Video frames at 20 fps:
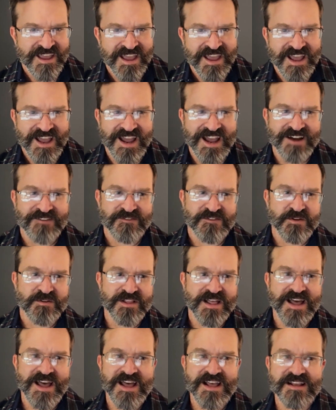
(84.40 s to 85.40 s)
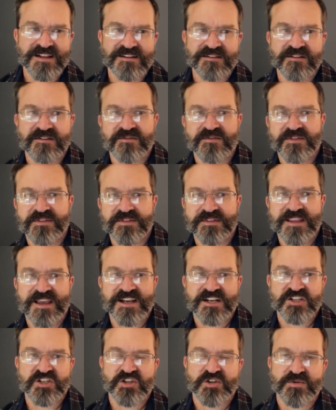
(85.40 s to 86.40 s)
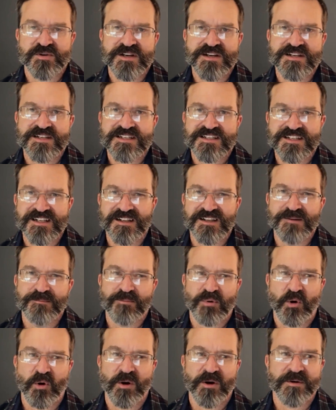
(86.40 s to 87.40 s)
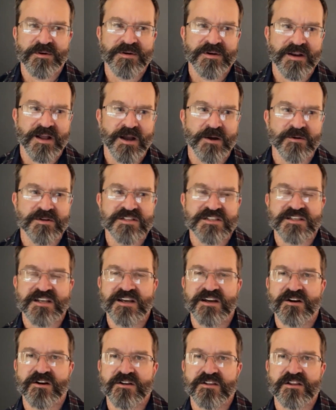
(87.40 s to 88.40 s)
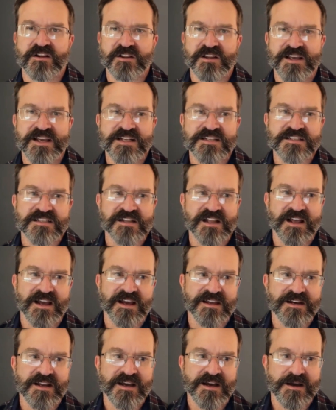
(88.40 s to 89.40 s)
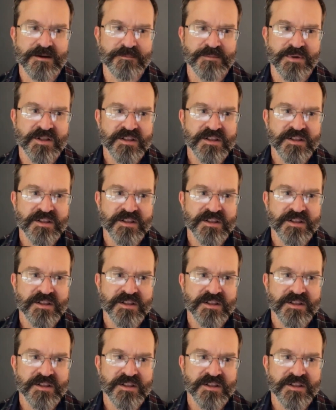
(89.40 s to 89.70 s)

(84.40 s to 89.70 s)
After that, next three, still important, I would say, are the lens lineup,